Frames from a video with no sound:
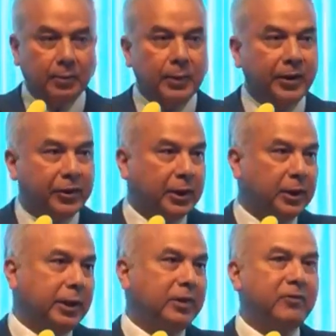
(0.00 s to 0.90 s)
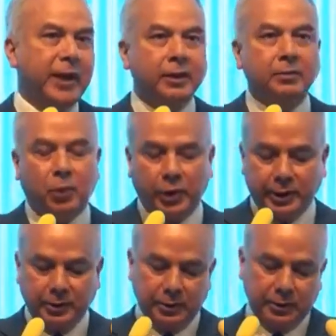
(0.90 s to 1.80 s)
My third and final
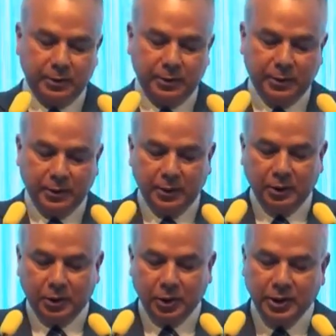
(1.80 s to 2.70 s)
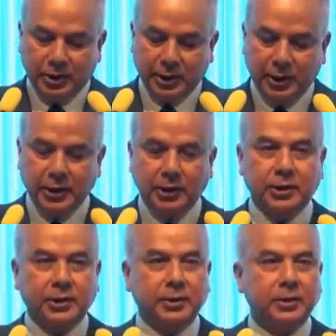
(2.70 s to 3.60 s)
point
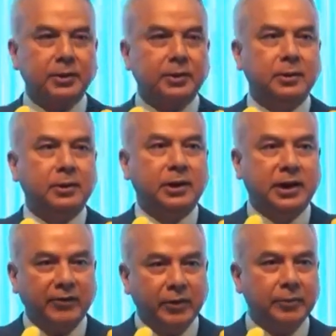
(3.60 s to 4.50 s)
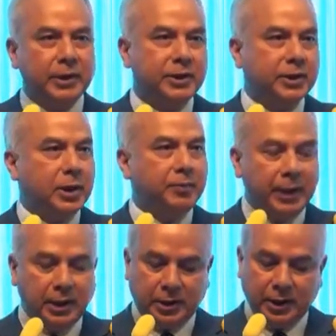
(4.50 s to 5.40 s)
concerns government's
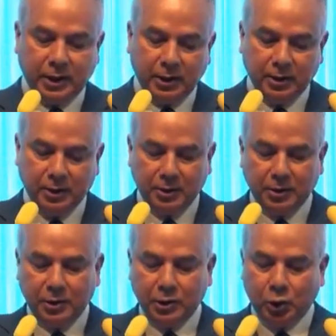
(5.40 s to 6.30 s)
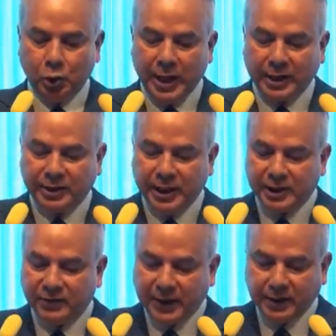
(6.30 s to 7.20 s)
ability to
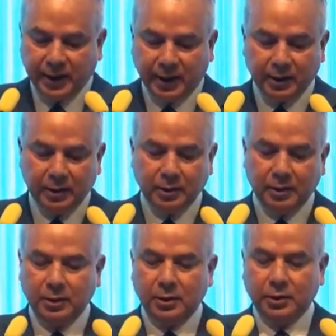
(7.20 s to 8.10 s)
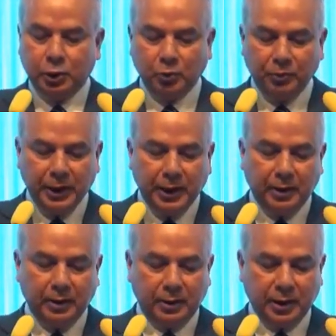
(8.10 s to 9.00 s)
access funding to meet
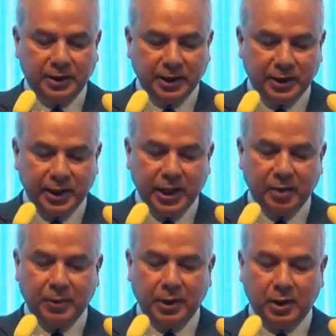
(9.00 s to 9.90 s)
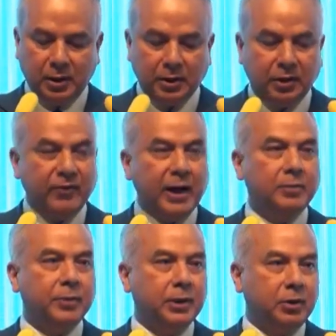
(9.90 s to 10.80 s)
the sustainable
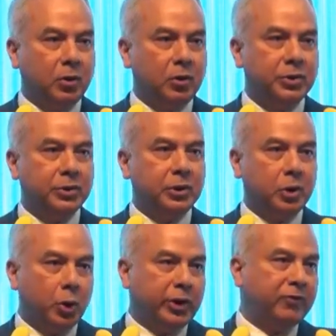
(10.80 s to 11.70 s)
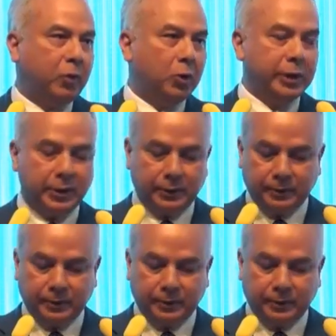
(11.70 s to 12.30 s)
development goals going forward.